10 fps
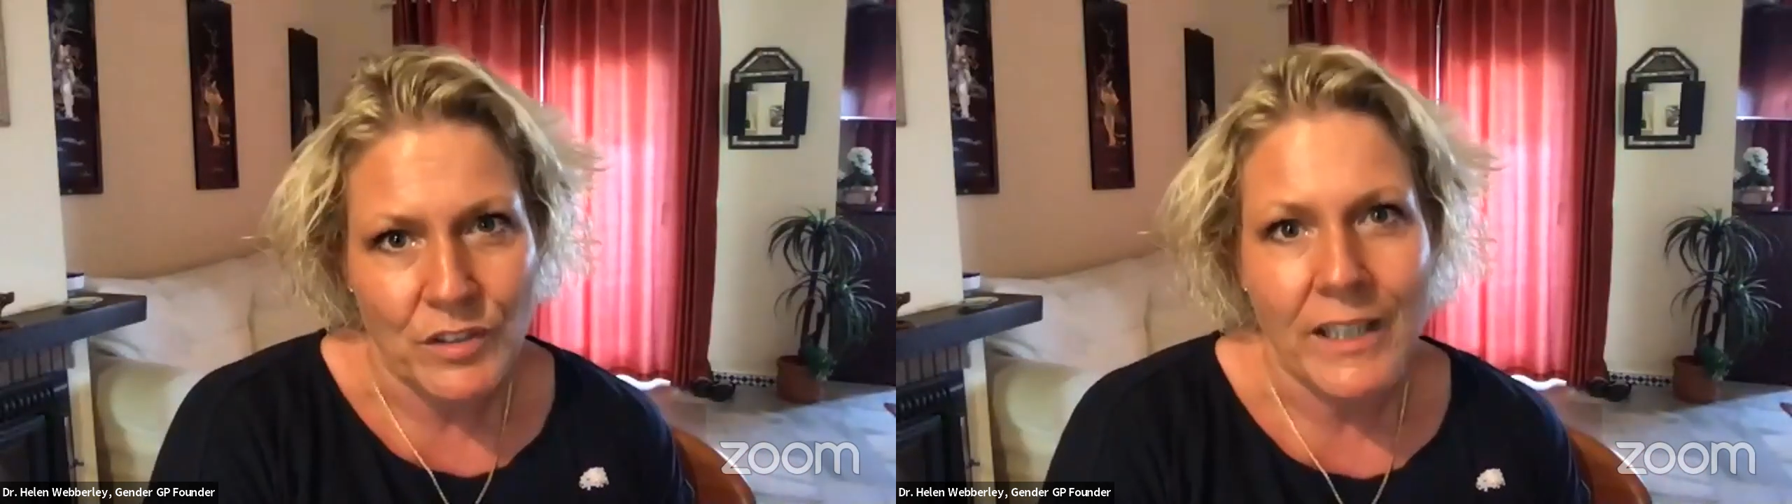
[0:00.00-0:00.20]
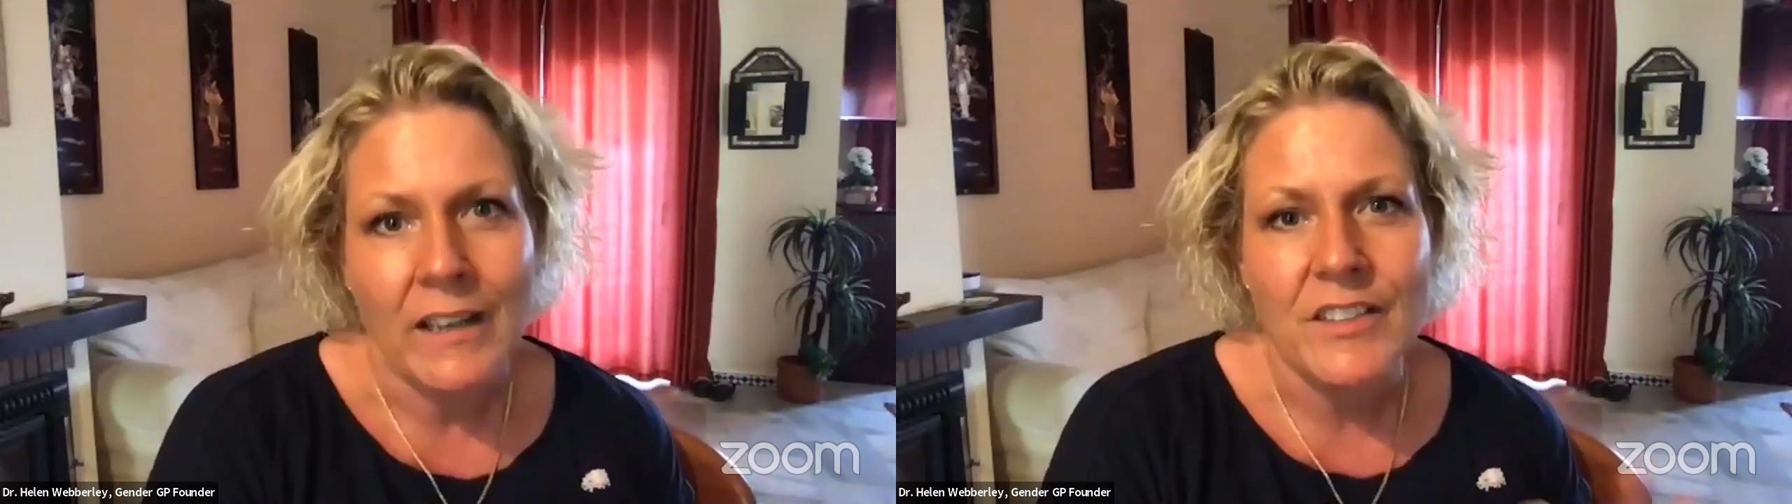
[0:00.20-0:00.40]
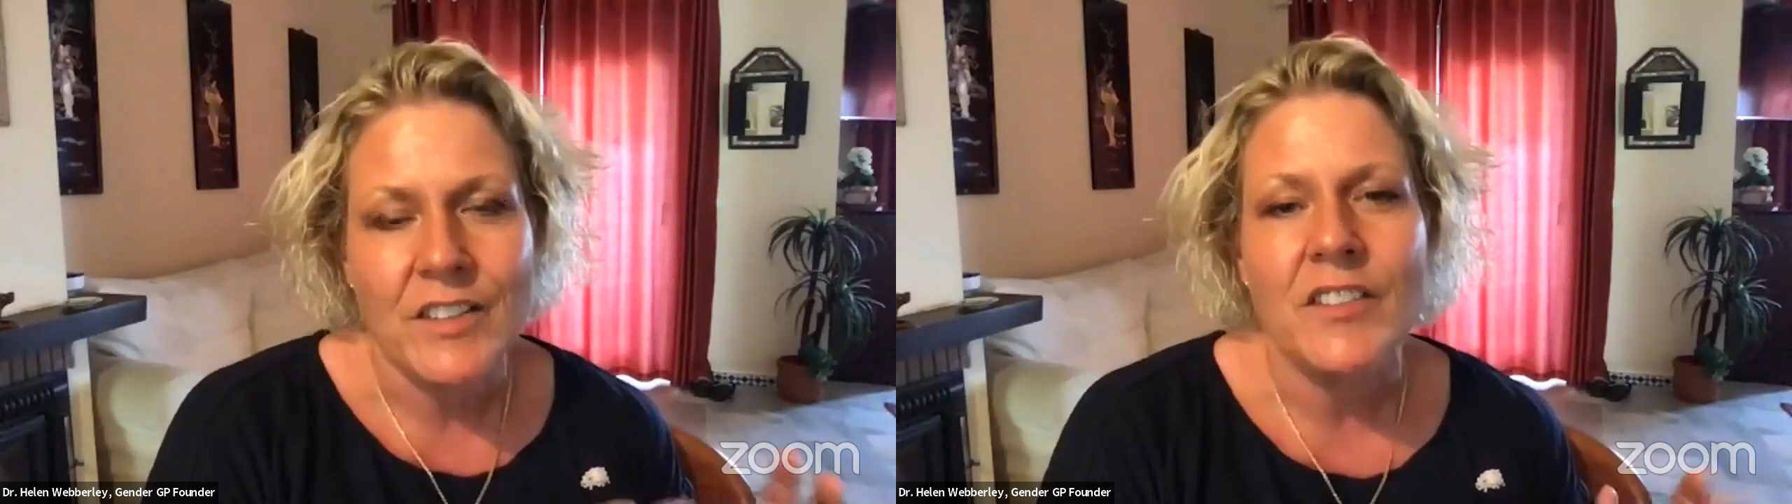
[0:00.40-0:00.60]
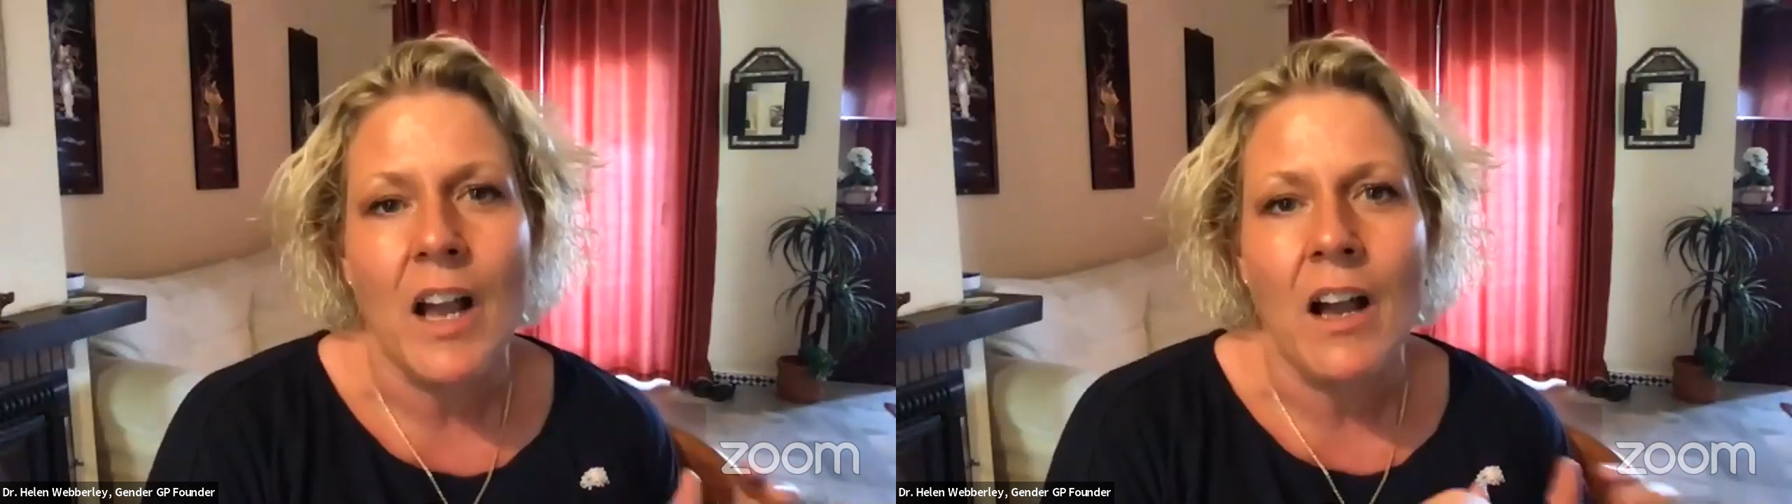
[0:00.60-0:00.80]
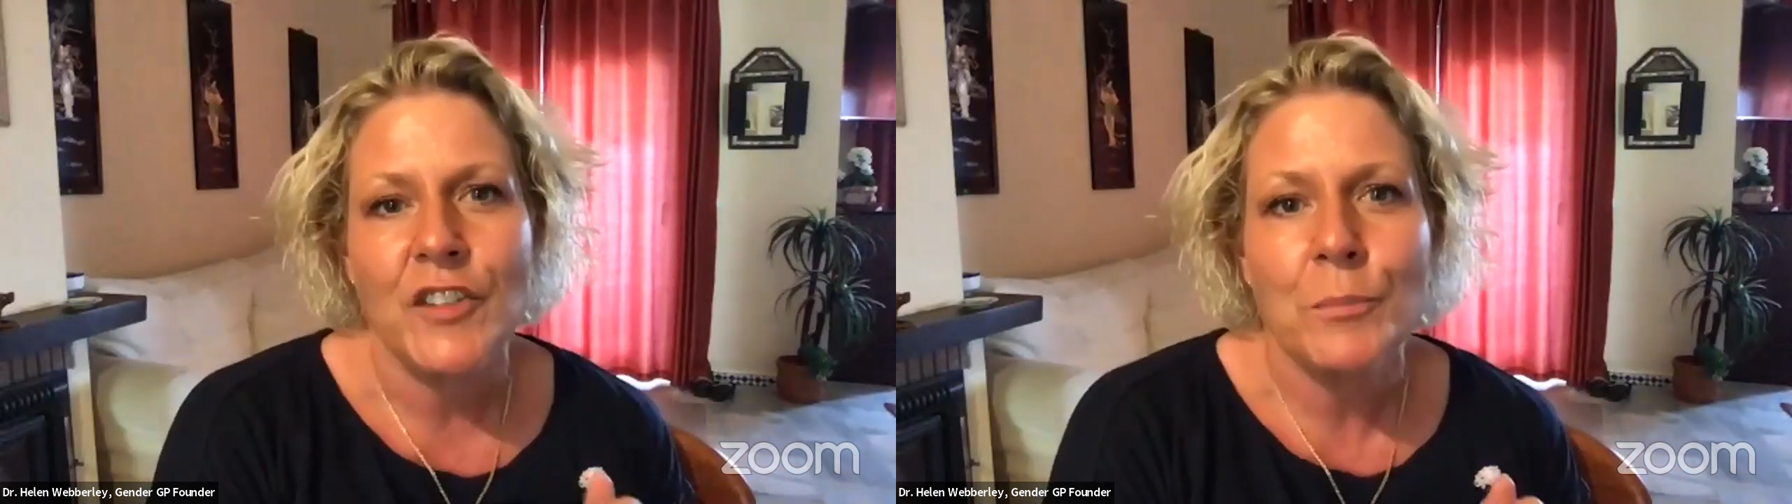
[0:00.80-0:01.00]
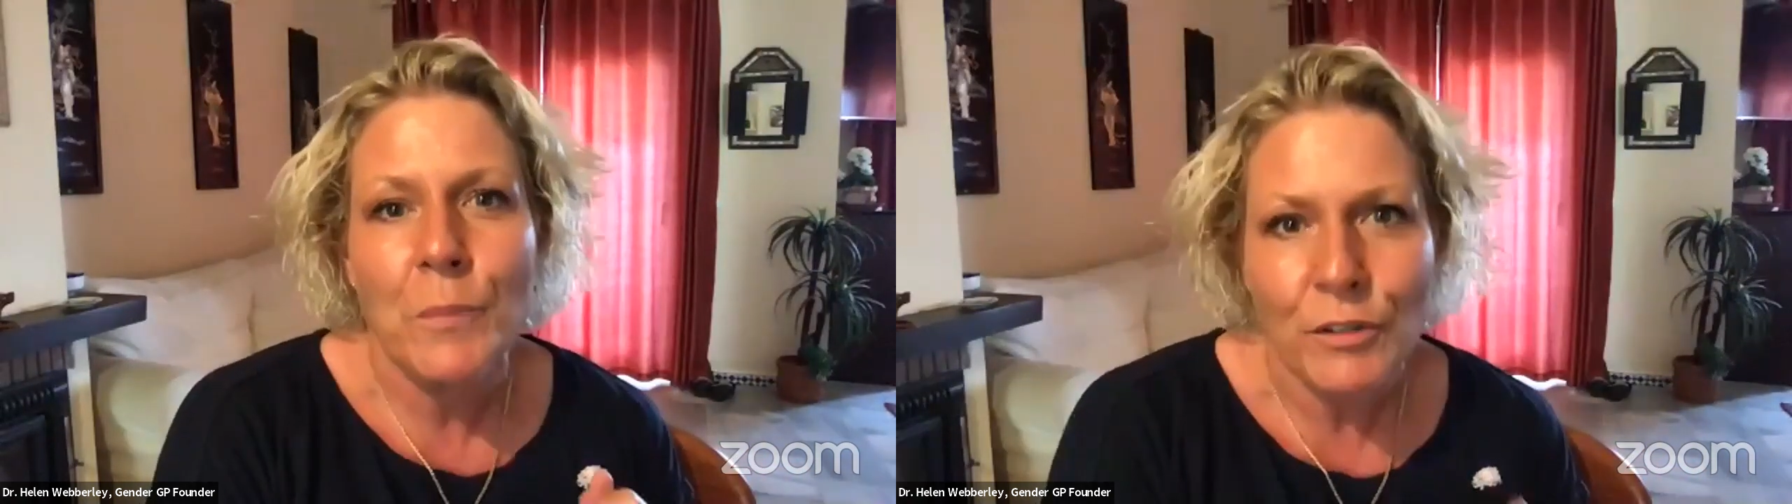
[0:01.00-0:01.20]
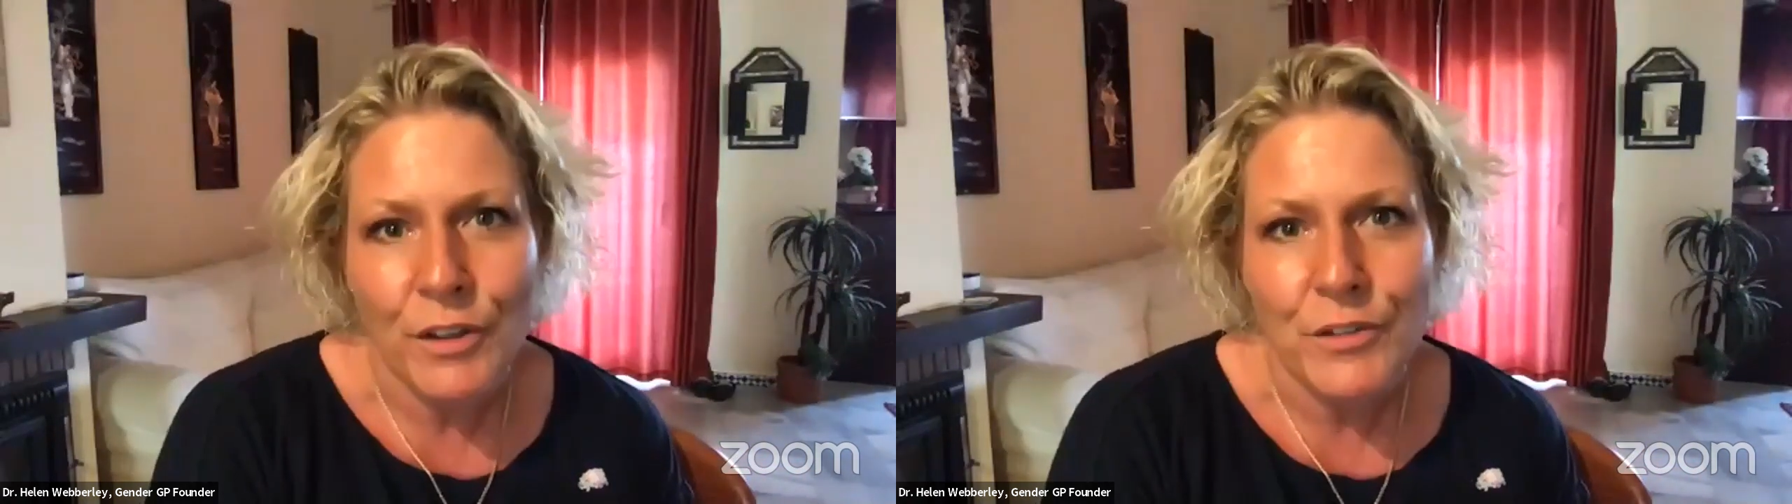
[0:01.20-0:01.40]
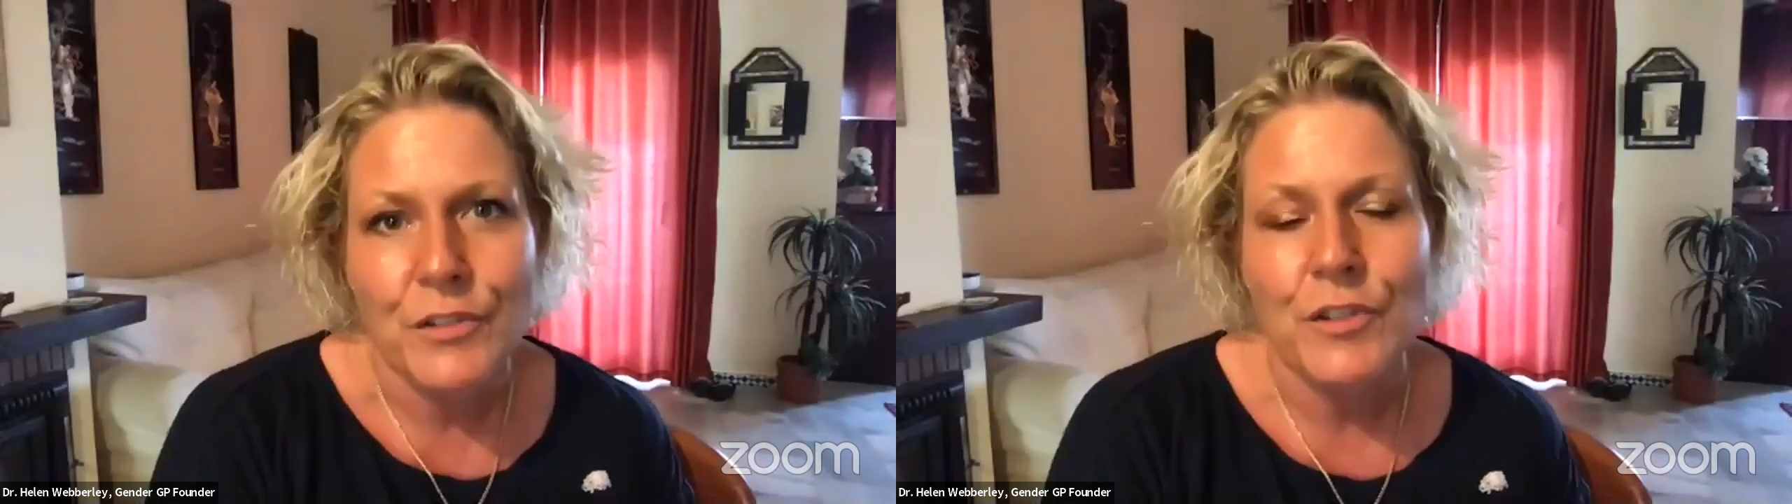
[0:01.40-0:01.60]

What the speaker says: The youngsters are tomorrow's